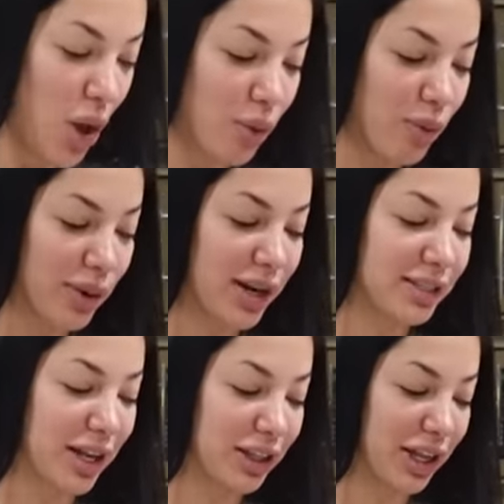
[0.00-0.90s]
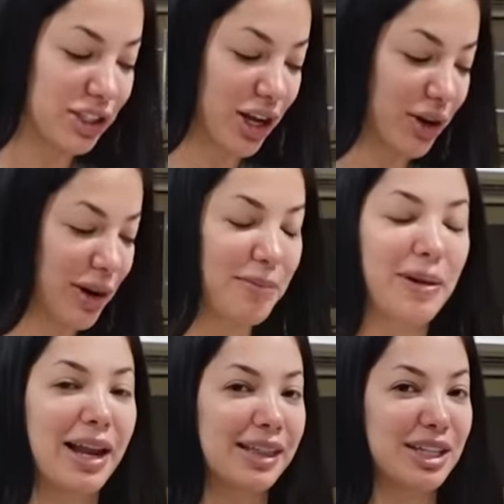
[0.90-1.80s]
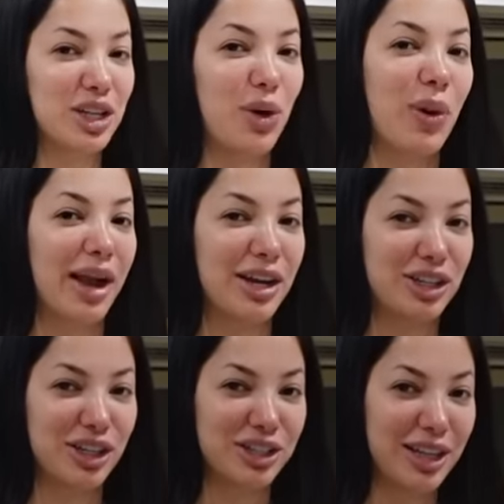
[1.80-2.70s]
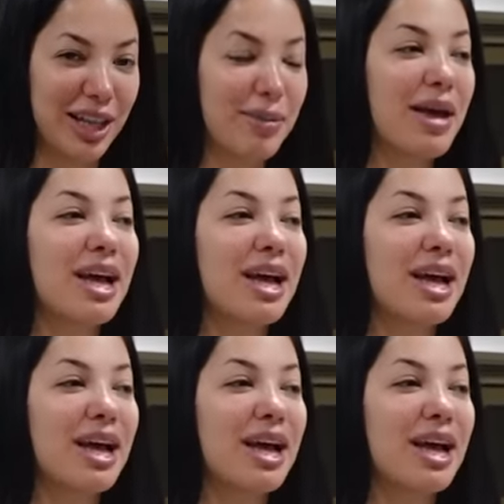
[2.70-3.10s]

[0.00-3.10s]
We went to South Lake Tahoe and I put, like, these Hawaiian shirts on them.